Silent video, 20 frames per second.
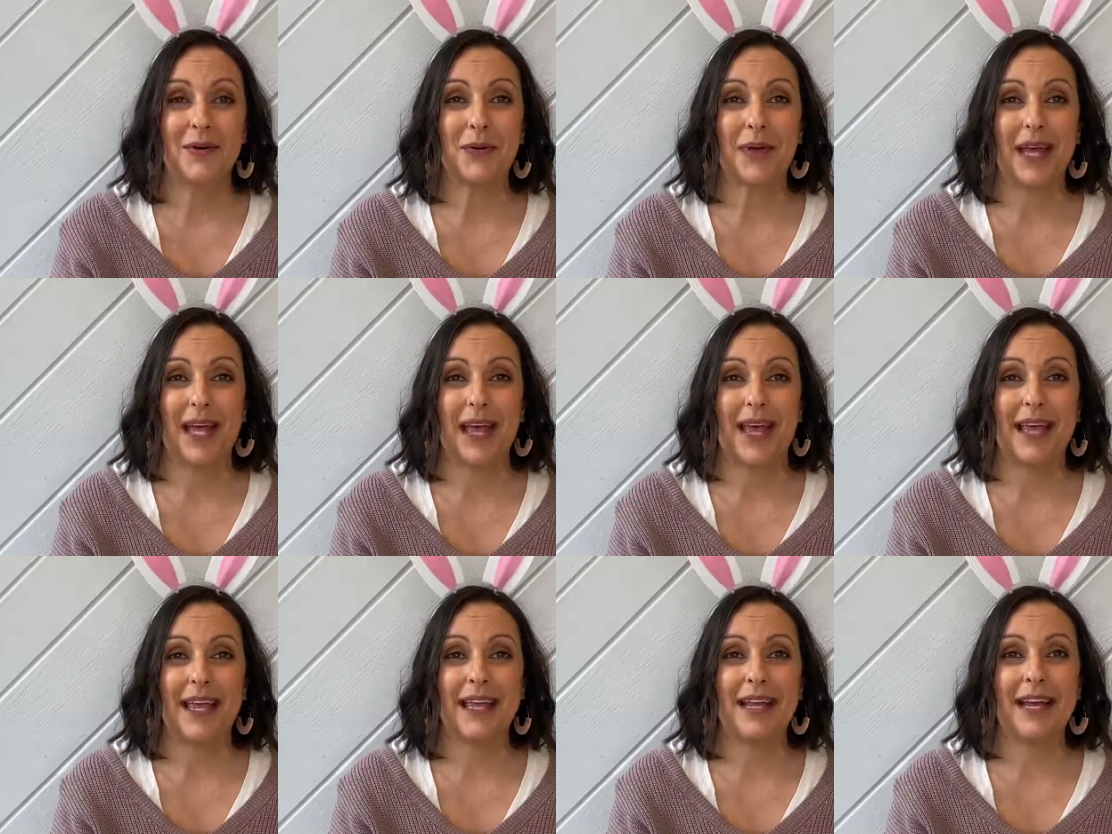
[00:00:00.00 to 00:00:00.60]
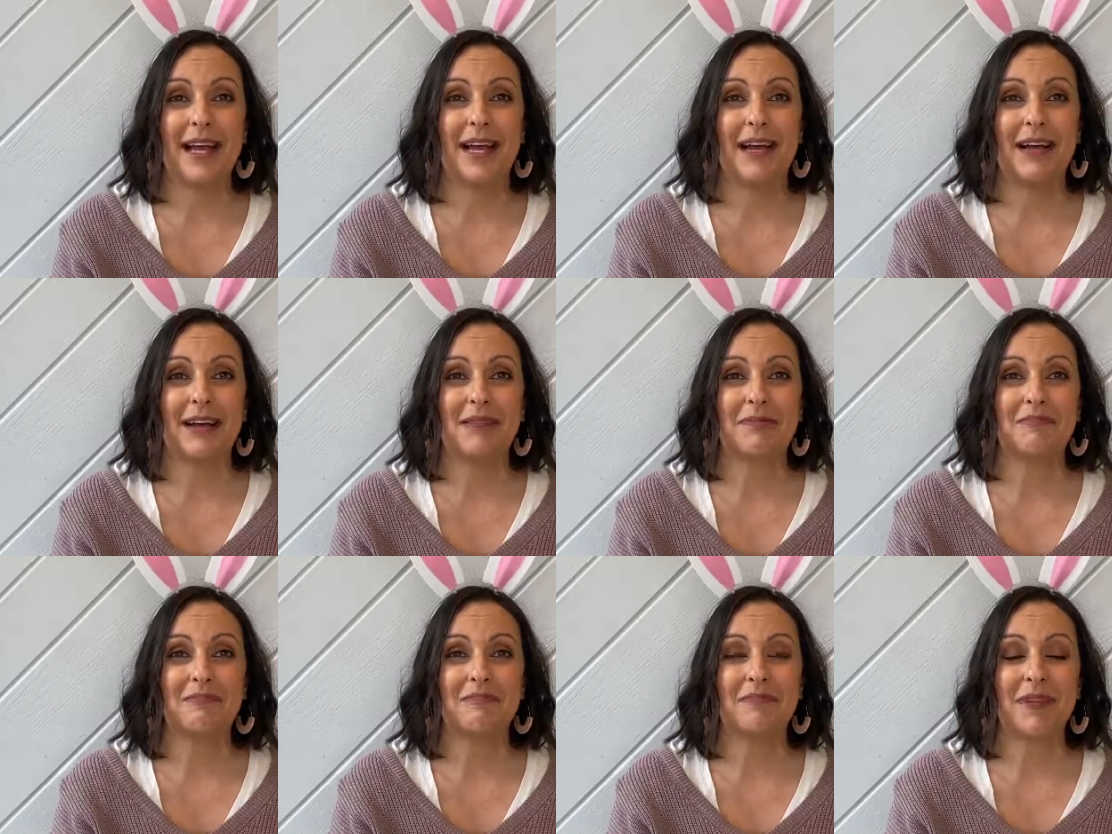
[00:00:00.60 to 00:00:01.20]
Okay,
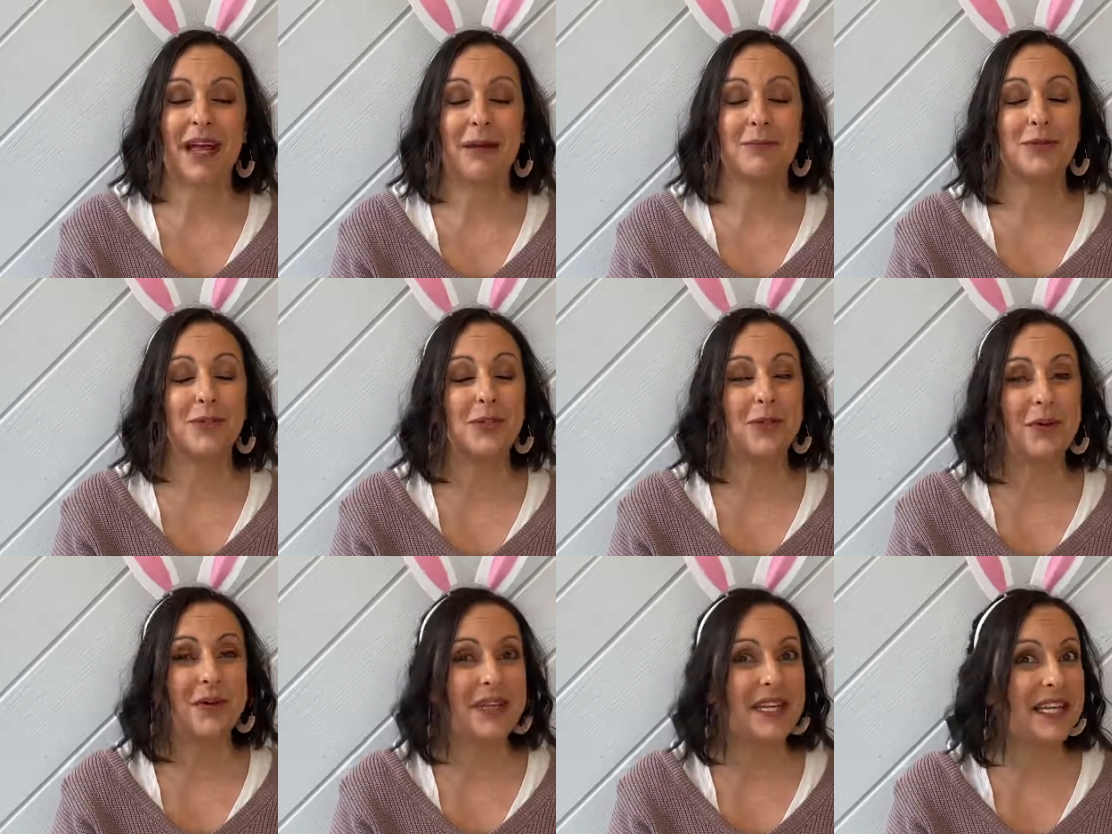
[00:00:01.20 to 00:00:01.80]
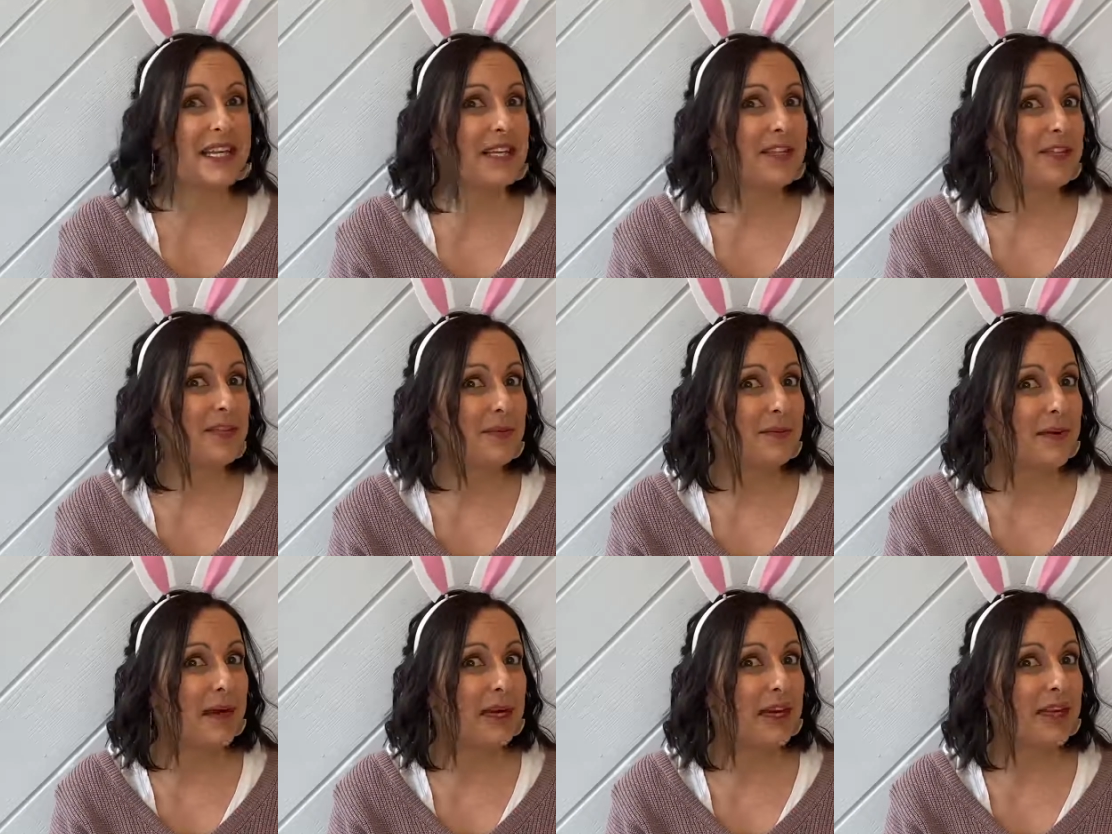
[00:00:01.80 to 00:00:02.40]
I'm sure the Easter
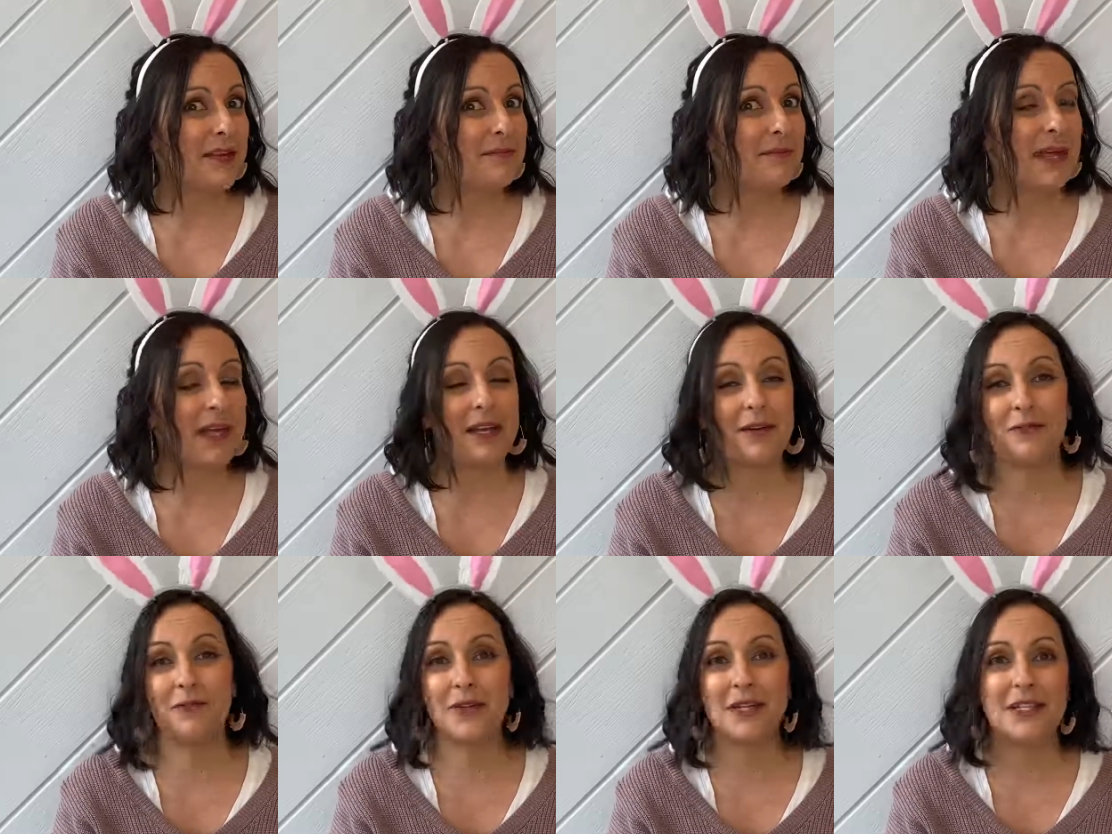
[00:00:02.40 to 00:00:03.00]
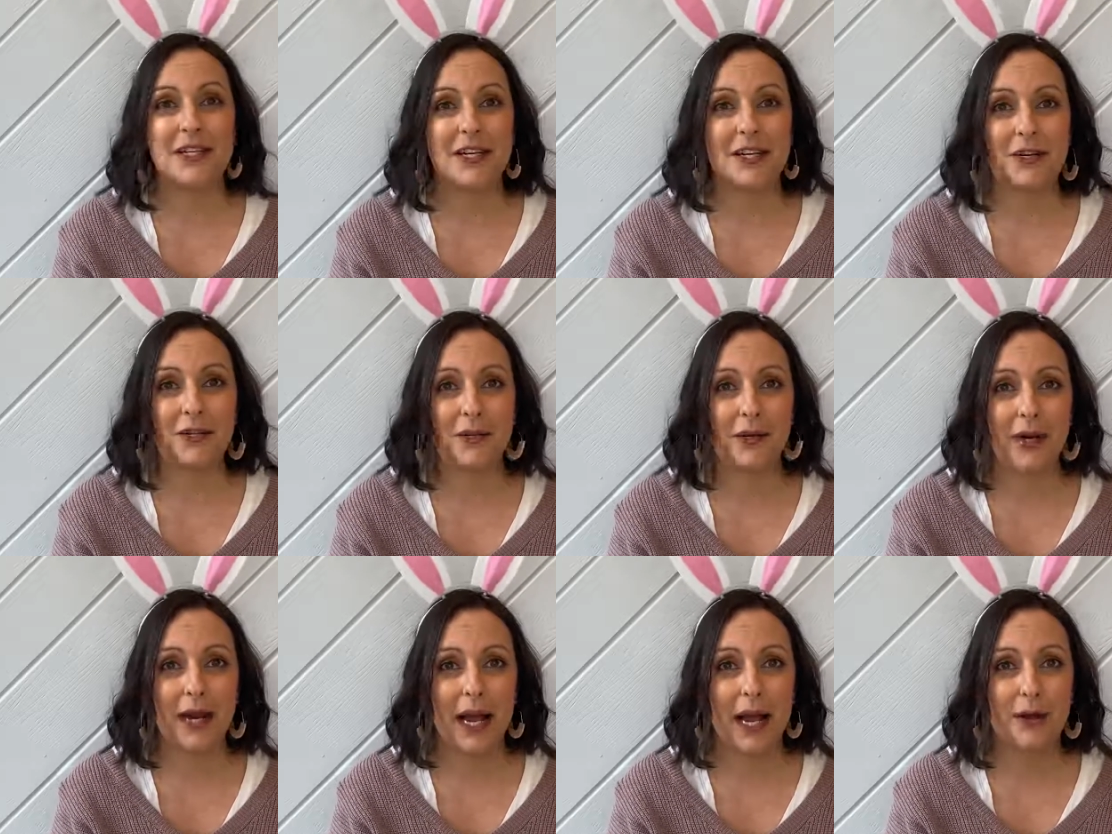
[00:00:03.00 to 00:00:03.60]
Bunny may have visited
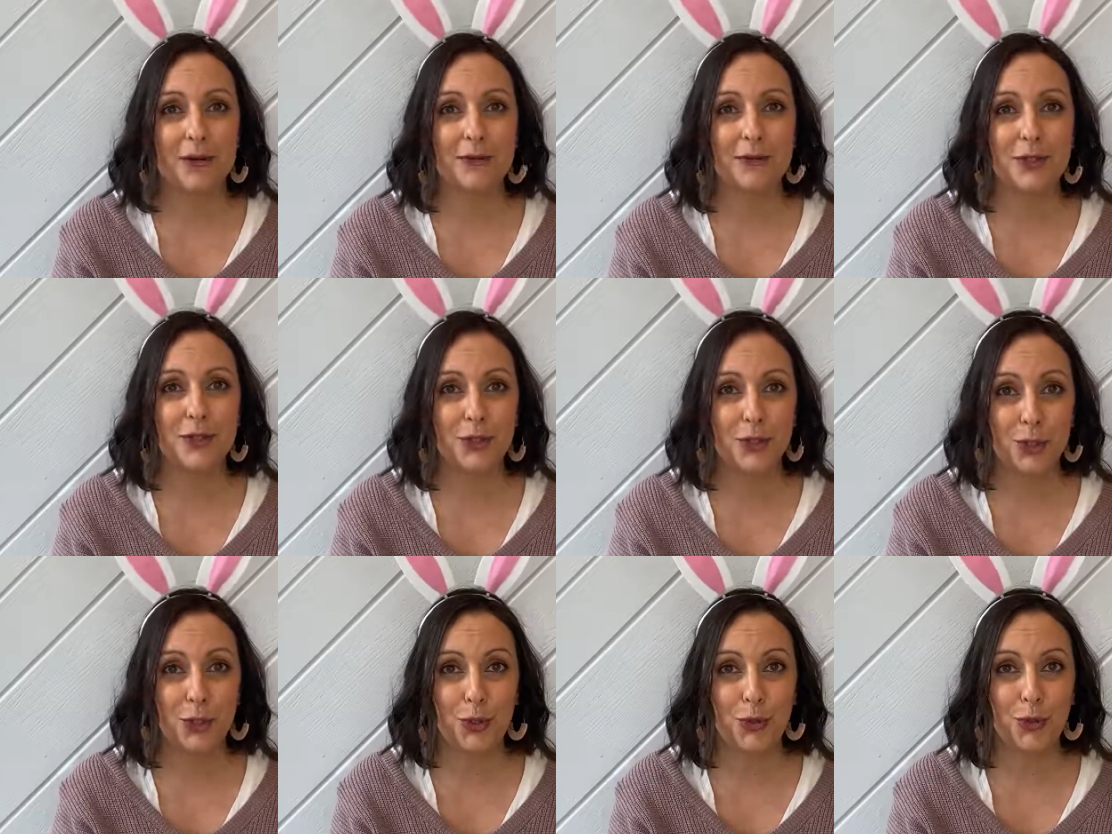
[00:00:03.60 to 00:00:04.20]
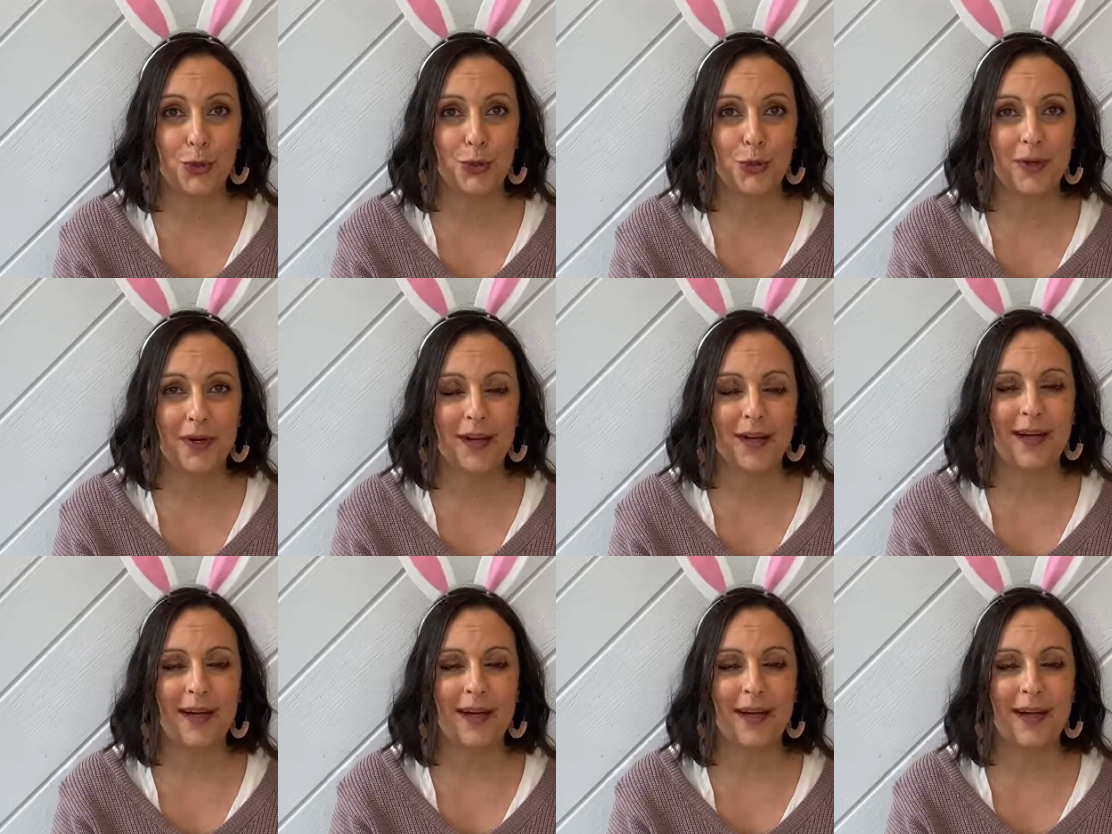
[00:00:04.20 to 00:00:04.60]
your house too,